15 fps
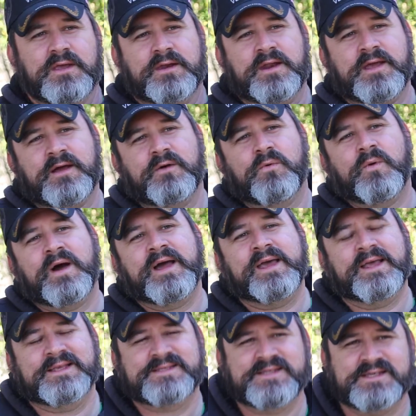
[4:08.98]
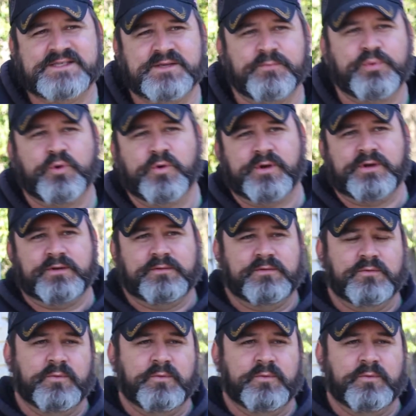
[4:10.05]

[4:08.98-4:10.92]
Now, why is this important?